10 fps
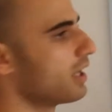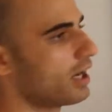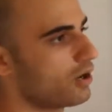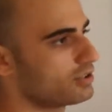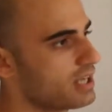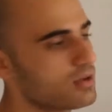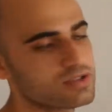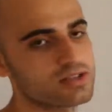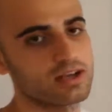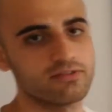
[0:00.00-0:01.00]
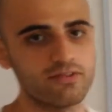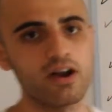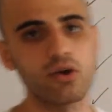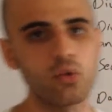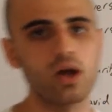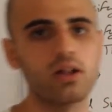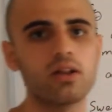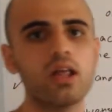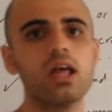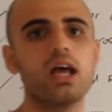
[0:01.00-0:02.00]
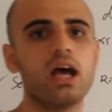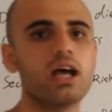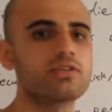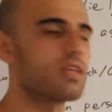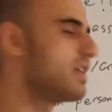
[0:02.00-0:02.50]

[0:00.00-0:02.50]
or downside very well. So